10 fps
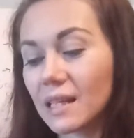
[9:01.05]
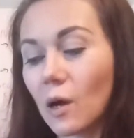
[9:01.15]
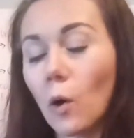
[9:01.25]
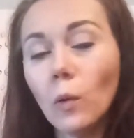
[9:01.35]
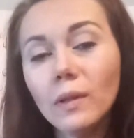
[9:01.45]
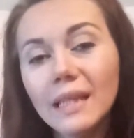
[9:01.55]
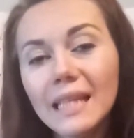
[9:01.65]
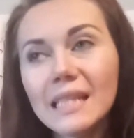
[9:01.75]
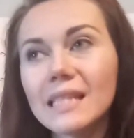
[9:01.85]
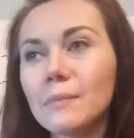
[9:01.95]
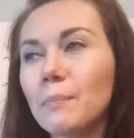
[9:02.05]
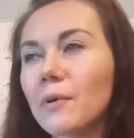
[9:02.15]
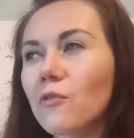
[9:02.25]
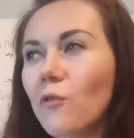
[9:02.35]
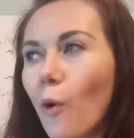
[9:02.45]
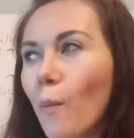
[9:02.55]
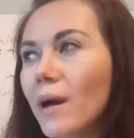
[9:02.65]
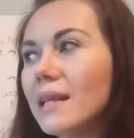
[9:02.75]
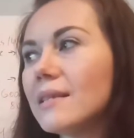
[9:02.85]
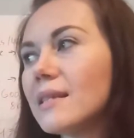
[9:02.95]
All these
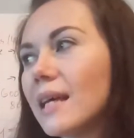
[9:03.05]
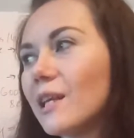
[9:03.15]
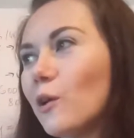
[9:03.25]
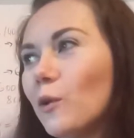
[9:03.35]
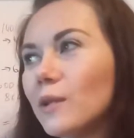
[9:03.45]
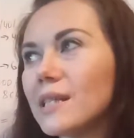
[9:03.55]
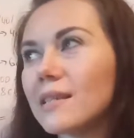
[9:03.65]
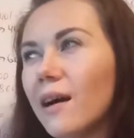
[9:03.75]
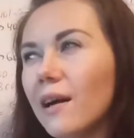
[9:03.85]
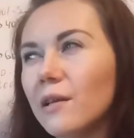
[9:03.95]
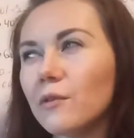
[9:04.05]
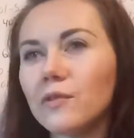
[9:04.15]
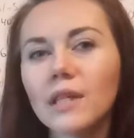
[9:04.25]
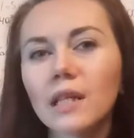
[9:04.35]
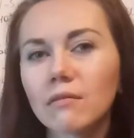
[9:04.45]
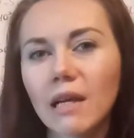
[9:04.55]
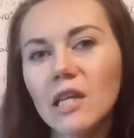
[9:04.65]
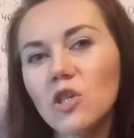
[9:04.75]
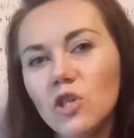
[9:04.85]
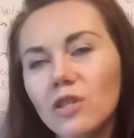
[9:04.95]
performance and all these kind of
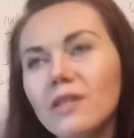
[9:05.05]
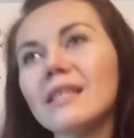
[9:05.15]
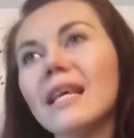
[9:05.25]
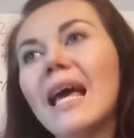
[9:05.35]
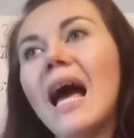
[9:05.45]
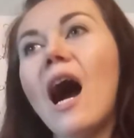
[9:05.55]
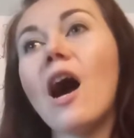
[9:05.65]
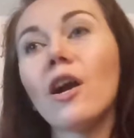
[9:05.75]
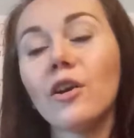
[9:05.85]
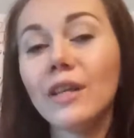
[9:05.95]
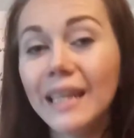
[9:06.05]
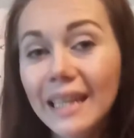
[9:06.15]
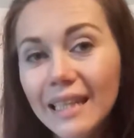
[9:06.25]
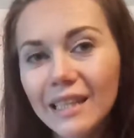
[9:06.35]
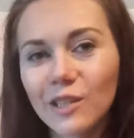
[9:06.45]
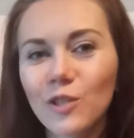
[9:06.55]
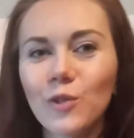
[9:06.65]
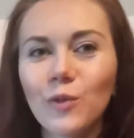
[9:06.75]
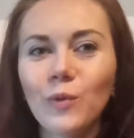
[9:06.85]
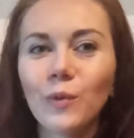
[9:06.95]
decorations are needed
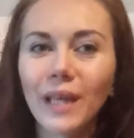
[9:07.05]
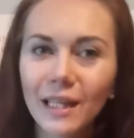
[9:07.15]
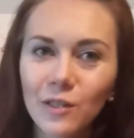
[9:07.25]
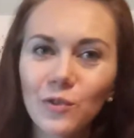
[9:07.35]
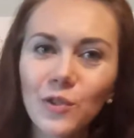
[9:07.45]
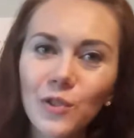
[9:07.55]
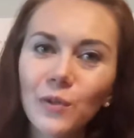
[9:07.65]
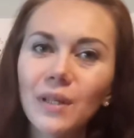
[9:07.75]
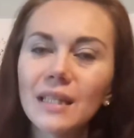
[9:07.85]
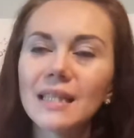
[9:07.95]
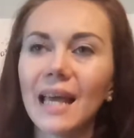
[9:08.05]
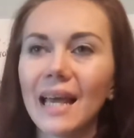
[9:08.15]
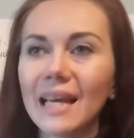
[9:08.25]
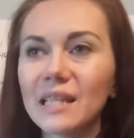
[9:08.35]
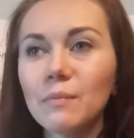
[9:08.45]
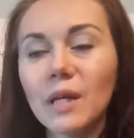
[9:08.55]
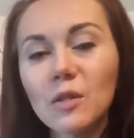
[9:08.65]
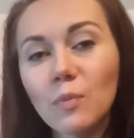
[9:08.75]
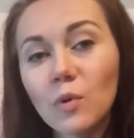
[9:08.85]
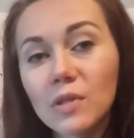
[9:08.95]
to get your students as
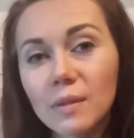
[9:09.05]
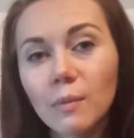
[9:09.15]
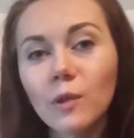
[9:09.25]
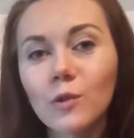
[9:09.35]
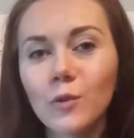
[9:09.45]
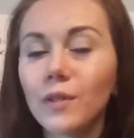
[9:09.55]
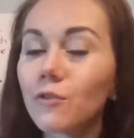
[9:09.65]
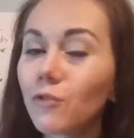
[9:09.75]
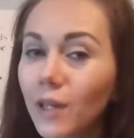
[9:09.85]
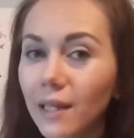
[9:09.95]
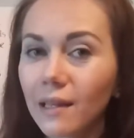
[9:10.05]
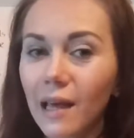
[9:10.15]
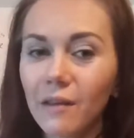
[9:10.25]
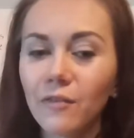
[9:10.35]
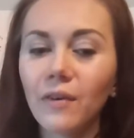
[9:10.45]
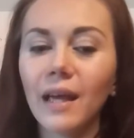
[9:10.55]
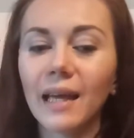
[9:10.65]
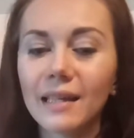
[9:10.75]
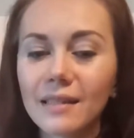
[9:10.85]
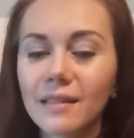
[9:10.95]
much possible to the real life,
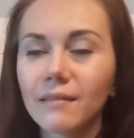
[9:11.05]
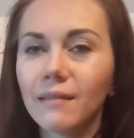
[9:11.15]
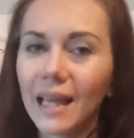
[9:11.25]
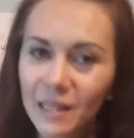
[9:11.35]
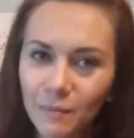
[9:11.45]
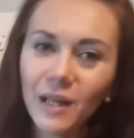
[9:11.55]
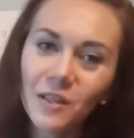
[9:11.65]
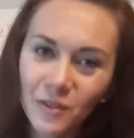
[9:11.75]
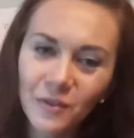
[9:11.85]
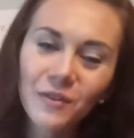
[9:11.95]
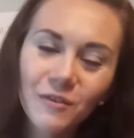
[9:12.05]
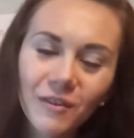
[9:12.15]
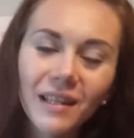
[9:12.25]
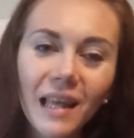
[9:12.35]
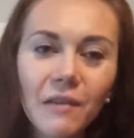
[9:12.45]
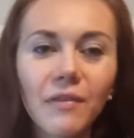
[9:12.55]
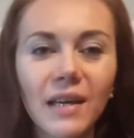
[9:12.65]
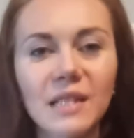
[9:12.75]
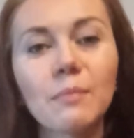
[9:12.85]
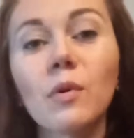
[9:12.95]
as much to the real life
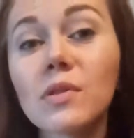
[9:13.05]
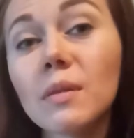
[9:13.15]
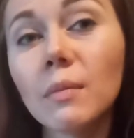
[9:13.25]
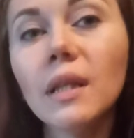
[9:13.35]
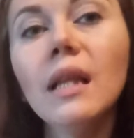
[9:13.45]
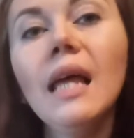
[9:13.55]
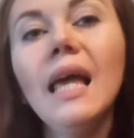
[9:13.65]
as possible,